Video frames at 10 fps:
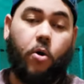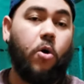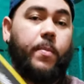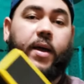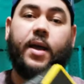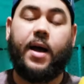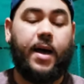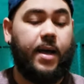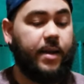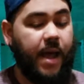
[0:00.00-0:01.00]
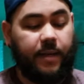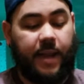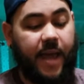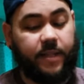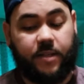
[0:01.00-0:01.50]
Oh my God, I
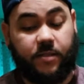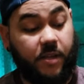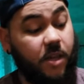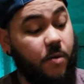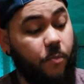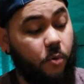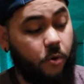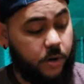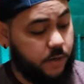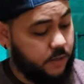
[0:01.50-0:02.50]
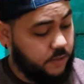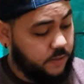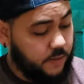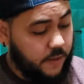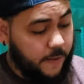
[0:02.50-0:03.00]
like this keyboard.
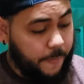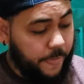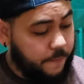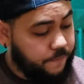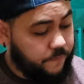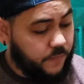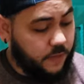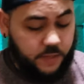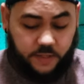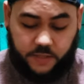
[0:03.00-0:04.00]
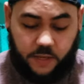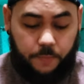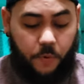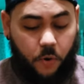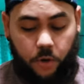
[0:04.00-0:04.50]
This
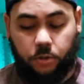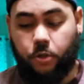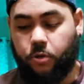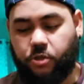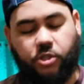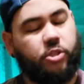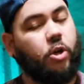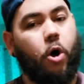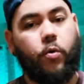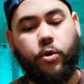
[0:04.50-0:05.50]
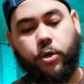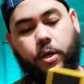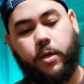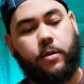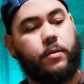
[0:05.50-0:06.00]
keyboard looks so
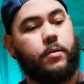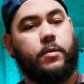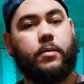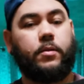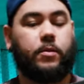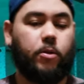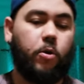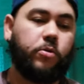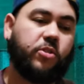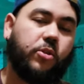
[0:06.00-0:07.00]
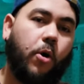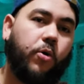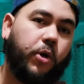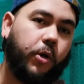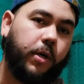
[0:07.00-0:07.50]
good. Looks so
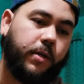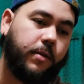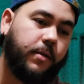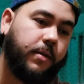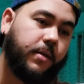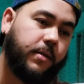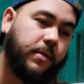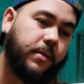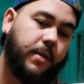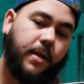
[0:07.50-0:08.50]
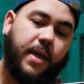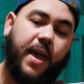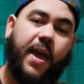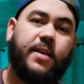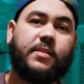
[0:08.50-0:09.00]
good.
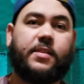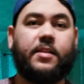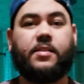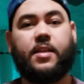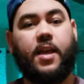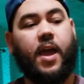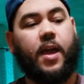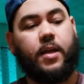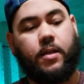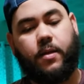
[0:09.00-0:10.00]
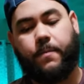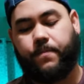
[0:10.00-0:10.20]
K68.